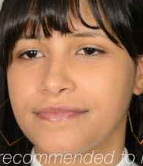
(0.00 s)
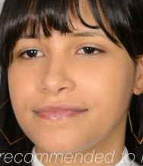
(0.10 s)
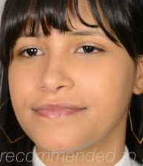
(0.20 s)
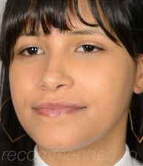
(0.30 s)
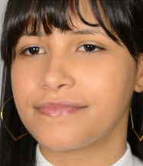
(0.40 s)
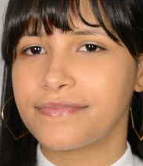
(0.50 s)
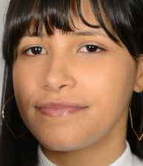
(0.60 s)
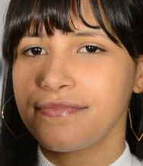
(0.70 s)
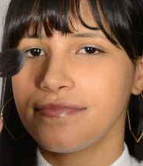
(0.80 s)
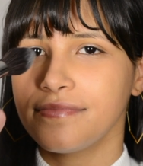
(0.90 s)
And
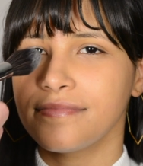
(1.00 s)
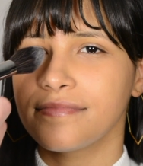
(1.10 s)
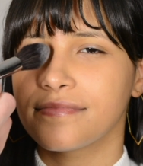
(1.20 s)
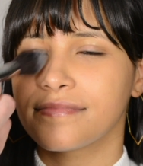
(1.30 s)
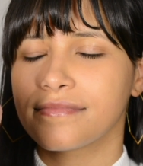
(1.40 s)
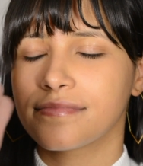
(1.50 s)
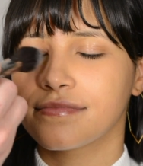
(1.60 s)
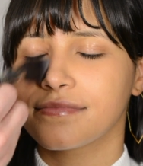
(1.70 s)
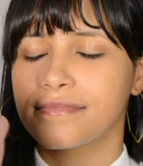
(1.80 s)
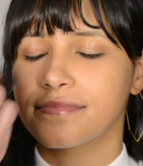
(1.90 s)

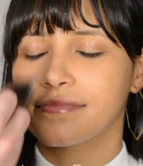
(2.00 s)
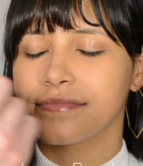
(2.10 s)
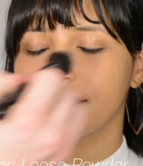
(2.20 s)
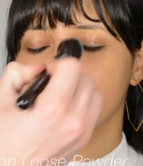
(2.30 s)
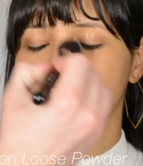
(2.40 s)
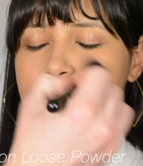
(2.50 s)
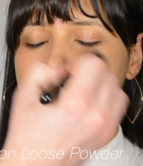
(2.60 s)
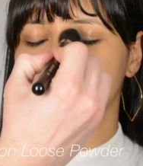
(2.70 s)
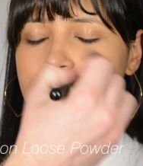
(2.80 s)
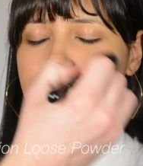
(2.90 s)
not too much
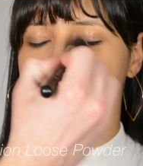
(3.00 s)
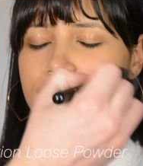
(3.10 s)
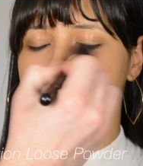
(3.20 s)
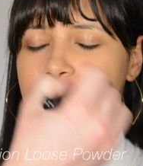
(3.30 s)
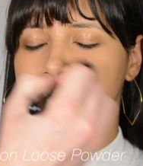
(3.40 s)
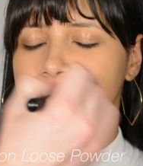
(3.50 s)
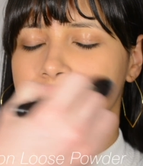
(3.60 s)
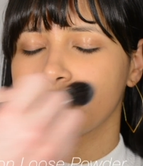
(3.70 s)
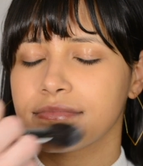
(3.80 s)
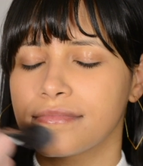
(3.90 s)
powder. This is
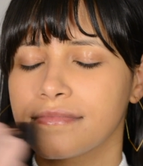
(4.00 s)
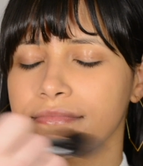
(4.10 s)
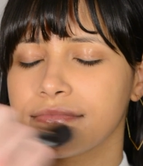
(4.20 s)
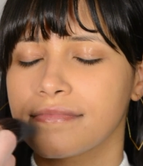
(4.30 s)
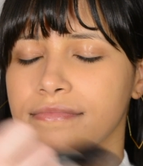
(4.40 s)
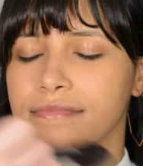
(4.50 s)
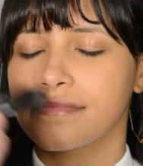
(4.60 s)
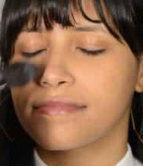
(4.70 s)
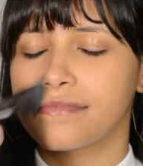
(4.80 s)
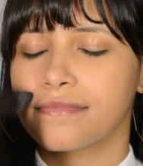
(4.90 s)
just
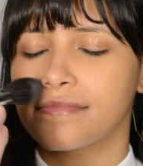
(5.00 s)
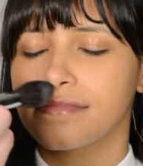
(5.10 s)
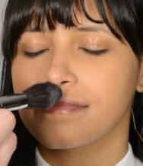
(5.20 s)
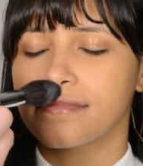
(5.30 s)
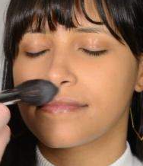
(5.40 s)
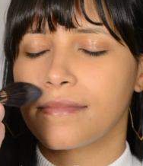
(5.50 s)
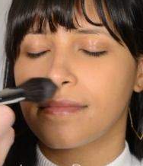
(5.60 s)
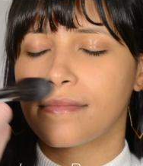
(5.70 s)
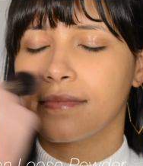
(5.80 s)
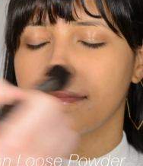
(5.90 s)
a
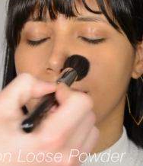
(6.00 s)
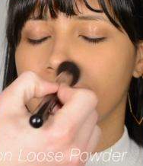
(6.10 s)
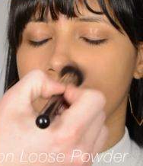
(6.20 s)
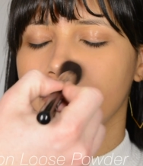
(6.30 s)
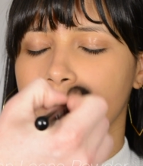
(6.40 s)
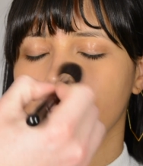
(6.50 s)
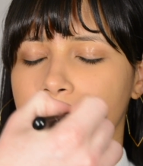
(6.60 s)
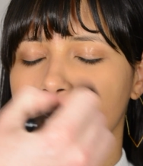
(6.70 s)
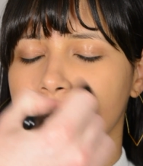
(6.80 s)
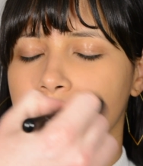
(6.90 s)
translucent loose
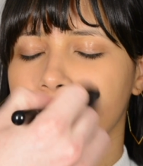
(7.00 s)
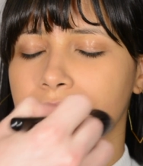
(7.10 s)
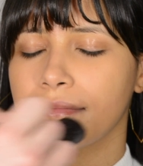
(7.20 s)
powder.